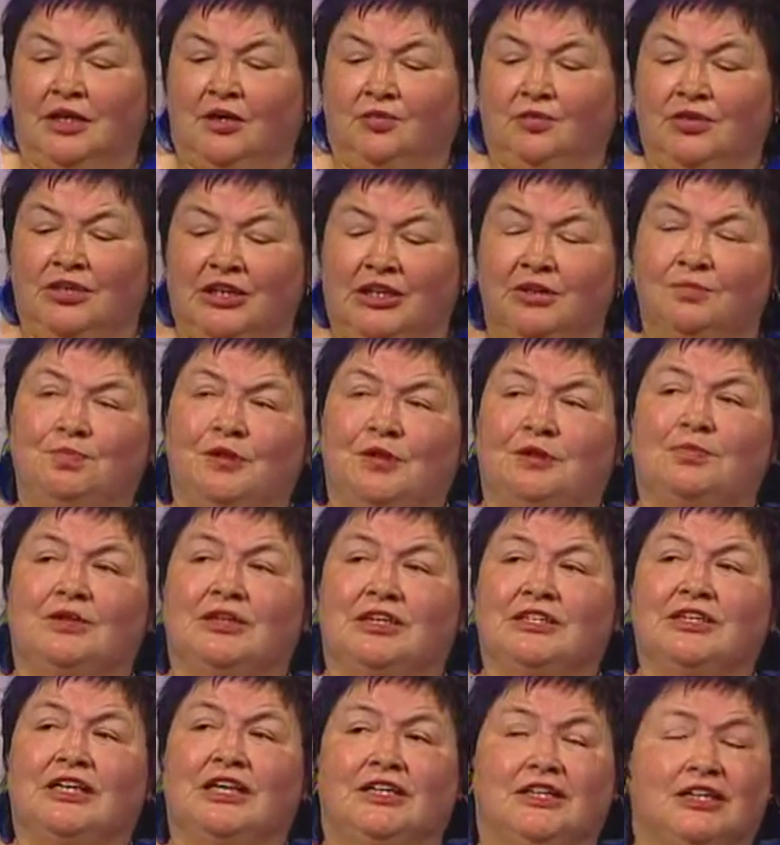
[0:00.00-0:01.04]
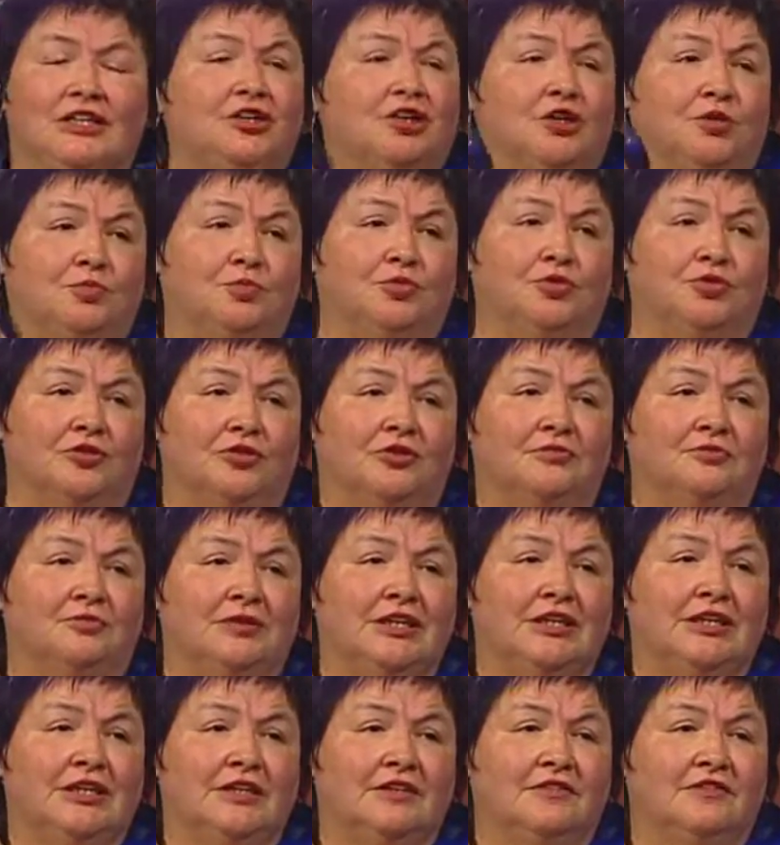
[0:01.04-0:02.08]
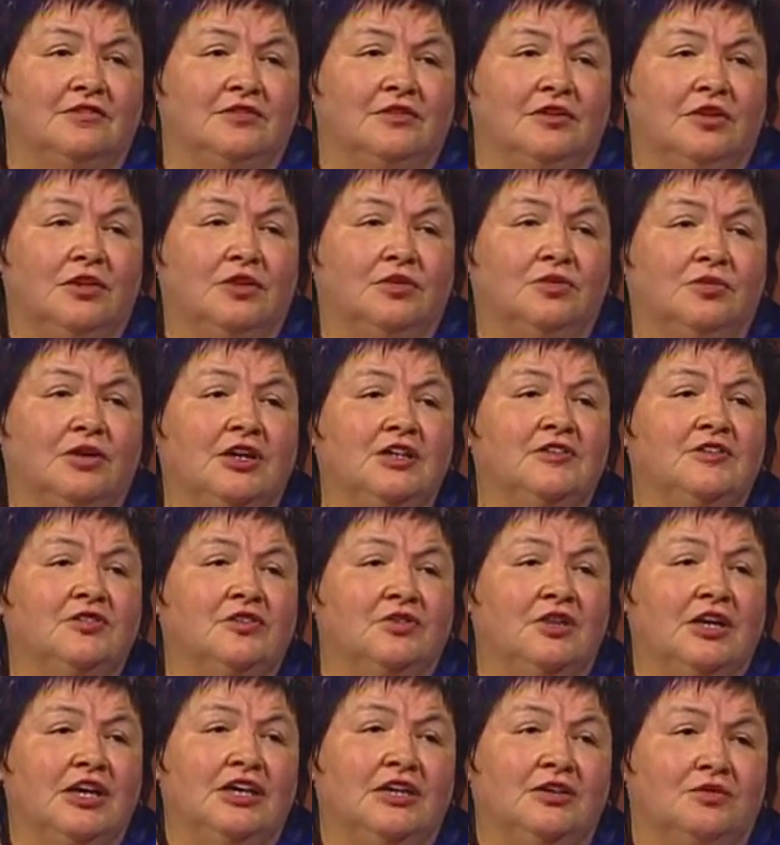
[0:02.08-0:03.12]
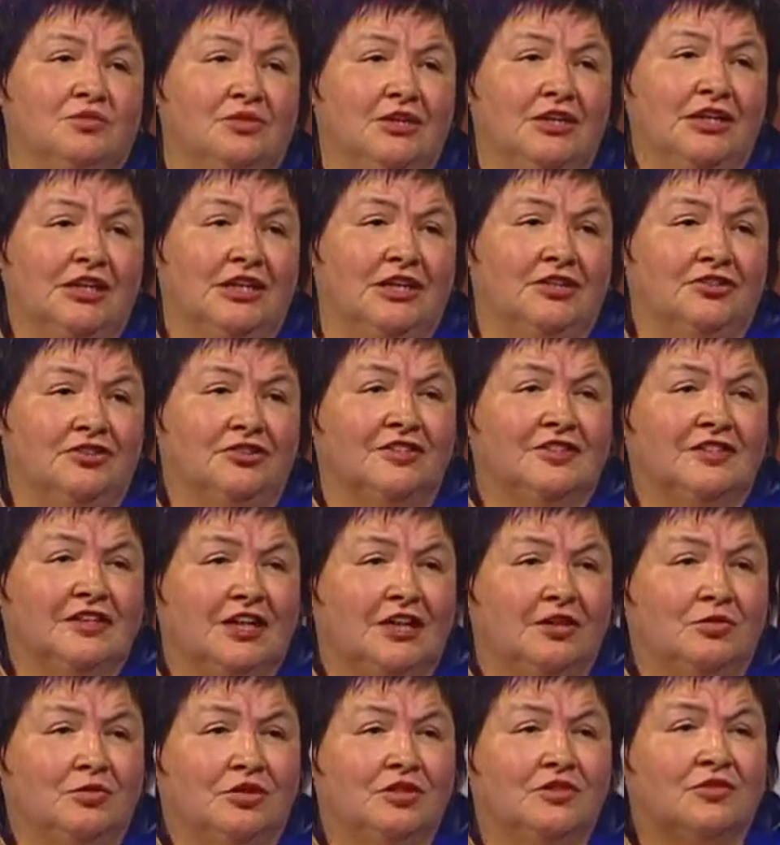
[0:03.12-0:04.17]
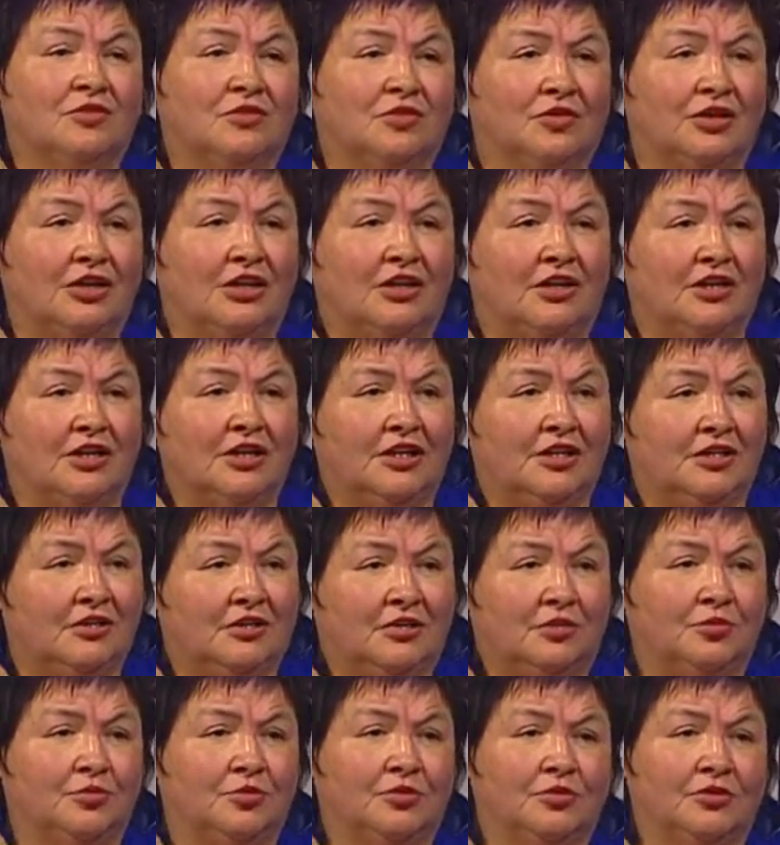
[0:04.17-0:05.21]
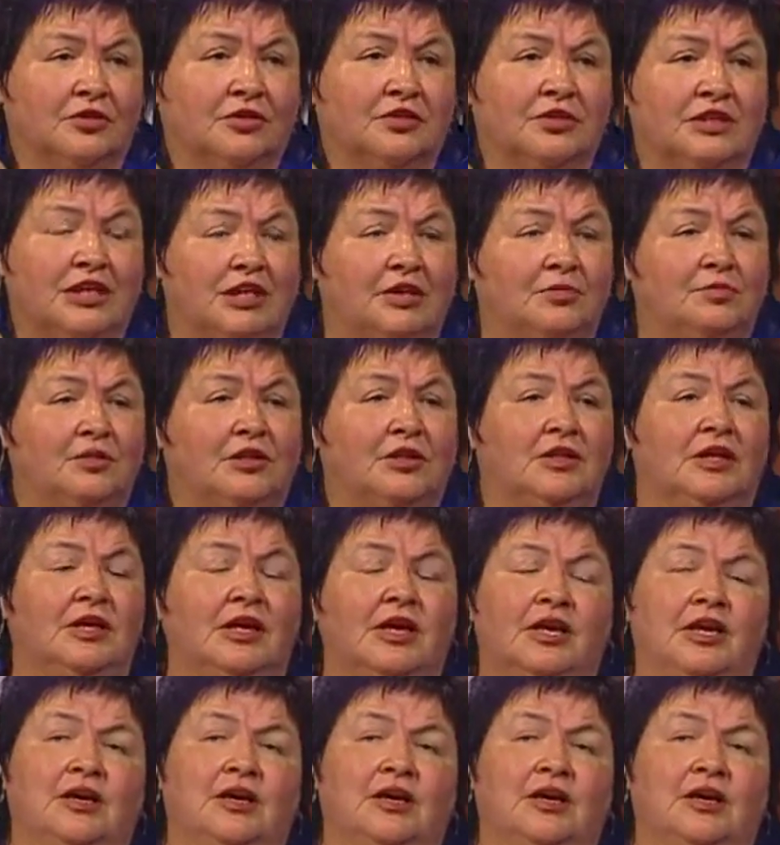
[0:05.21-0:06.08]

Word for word: we need people attending our board meetings, right? So they can really understand what's going on at our board table.